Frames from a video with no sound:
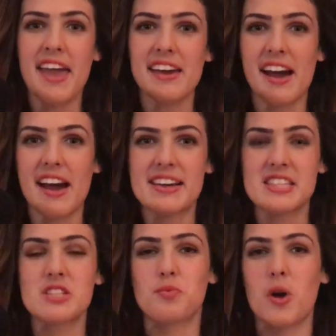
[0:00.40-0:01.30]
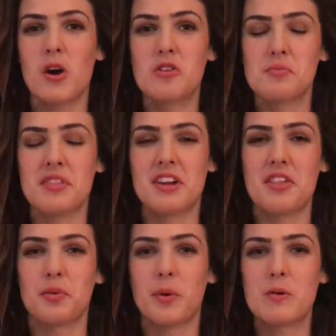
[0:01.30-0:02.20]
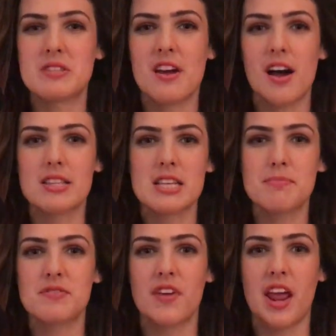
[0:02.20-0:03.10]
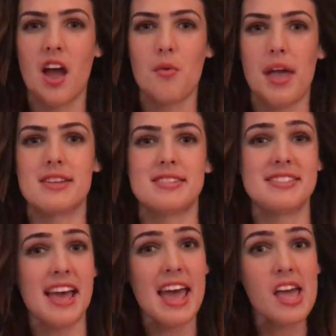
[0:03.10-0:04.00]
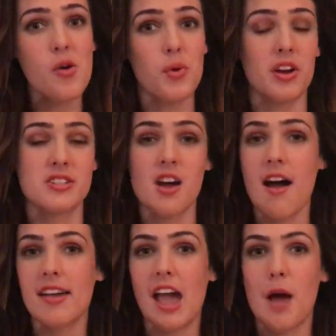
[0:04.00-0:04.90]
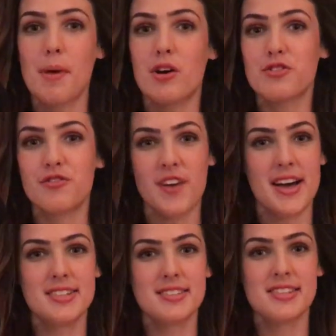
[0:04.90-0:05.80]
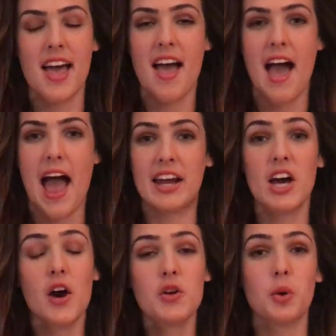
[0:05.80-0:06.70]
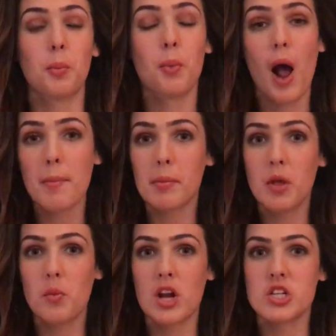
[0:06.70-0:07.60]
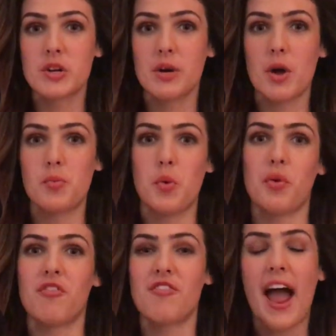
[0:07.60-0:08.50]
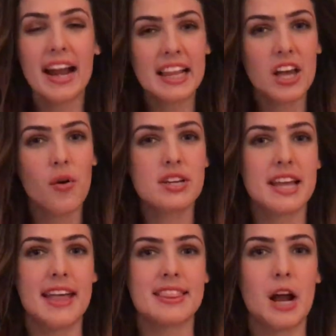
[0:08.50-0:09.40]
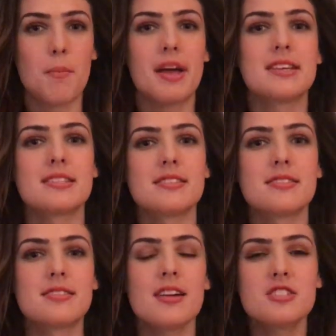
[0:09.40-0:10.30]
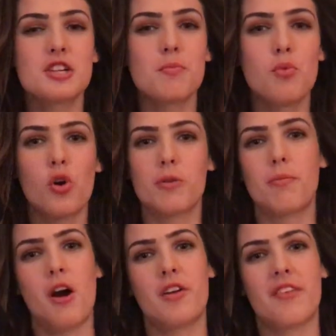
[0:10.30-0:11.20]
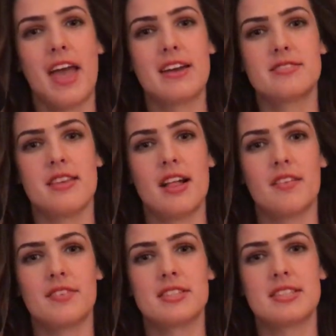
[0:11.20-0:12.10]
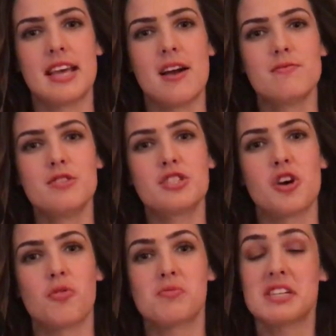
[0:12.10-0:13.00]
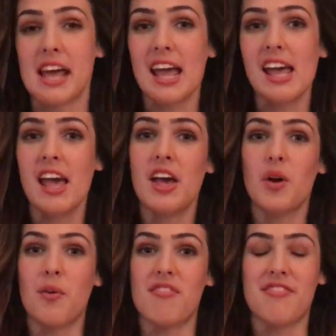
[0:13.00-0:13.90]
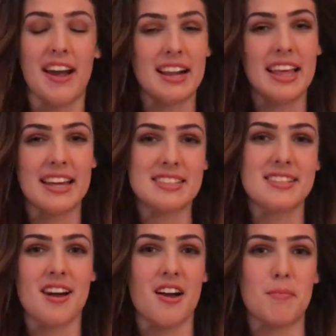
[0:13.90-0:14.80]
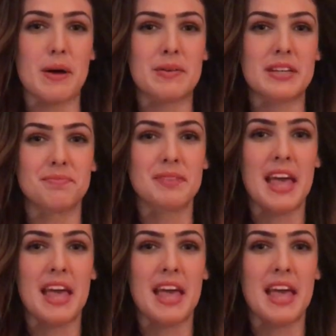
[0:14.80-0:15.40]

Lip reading: Hey guys, it's Rose with another Rosy Concepts video, and today we are talking about fuzz. I know you were probably wondering when we were finally going to get there because it's such an important part of Cage the Elephant's sound, so today we finally get to talk about it.